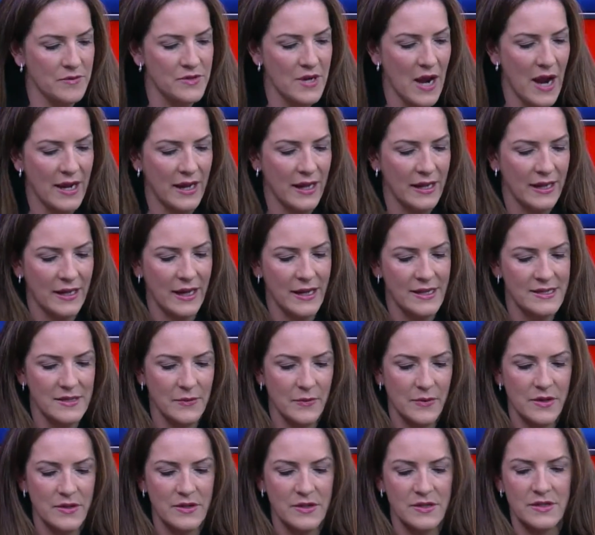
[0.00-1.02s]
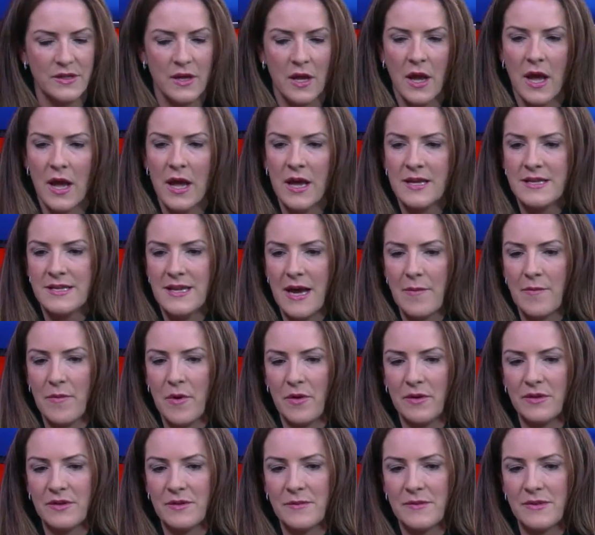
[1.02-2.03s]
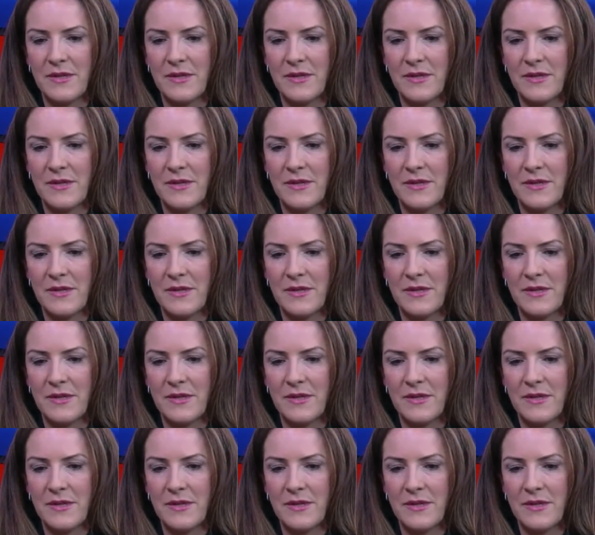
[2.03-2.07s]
chatting, I'm going to get someone to just demo some